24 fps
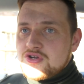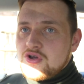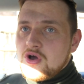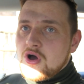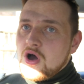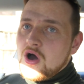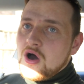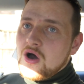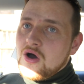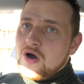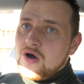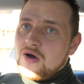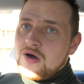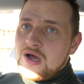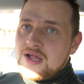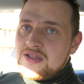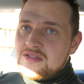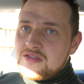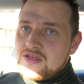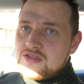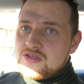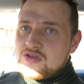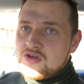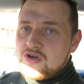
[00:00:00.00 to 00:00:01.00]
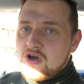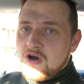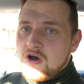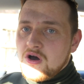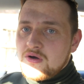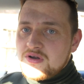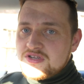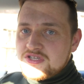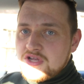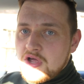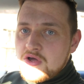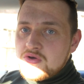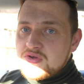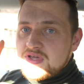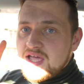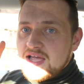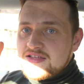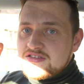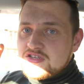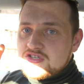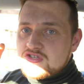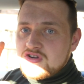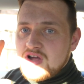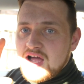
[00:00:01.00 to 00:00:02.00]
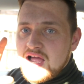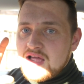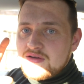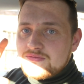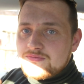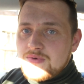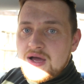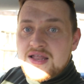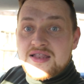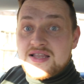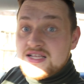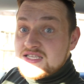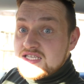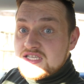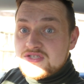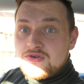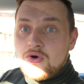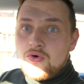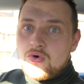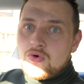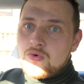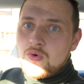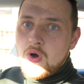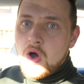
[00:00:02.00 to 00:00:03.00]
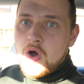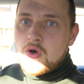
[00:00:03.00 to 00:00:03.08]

your car and that your car is okay to drive when this is all